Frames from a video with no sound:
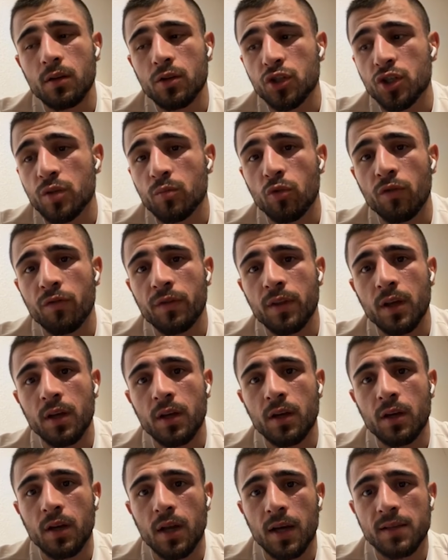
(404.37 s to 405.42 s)
gym of the
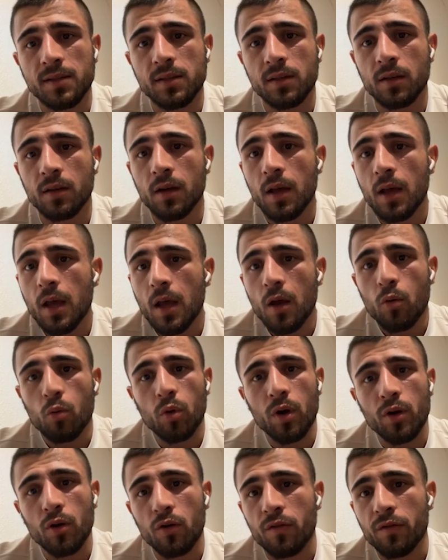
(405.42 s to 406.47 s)
year last year.
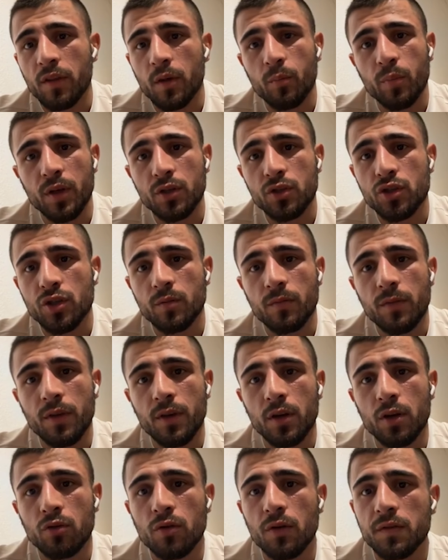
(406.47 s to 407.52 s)
One of the best gym,
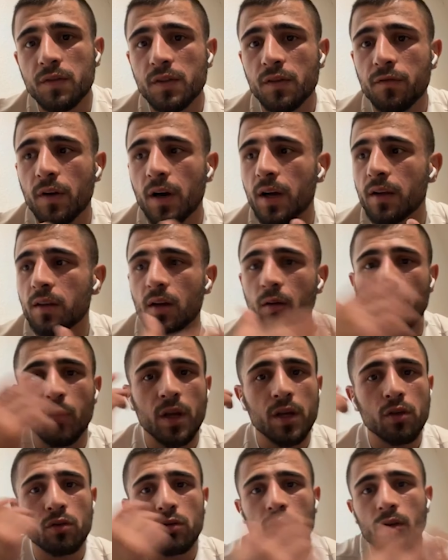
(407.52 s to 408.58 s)
three UFC fighter,
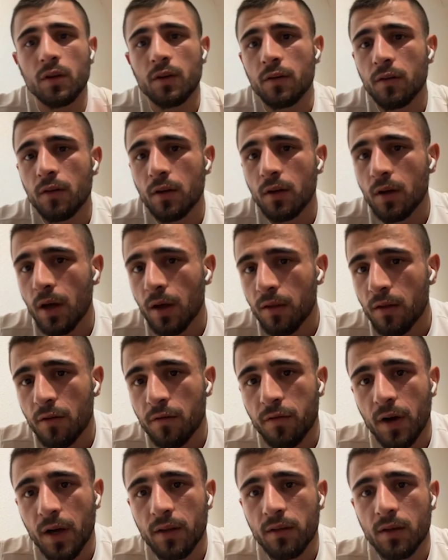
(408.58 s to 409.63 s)
many other
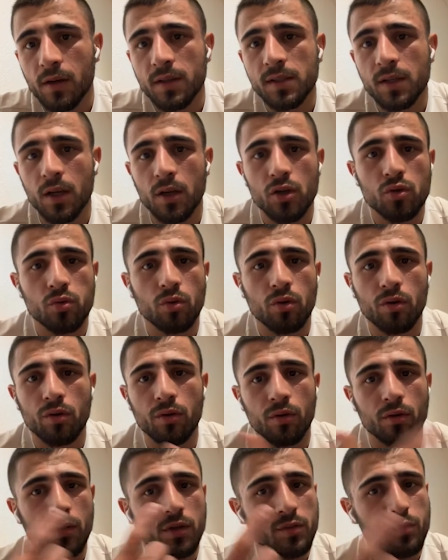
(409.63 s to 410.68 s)
fighters, Cage
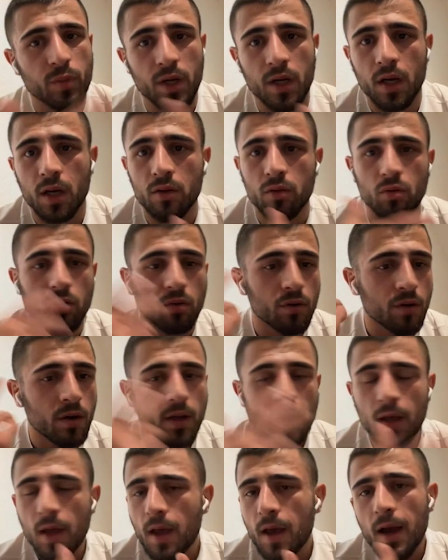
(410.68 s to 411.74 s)
Warriors, Bellator.
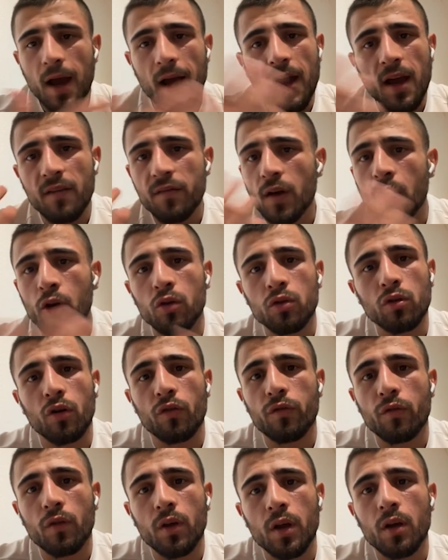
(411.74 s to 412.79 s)
I have a lot of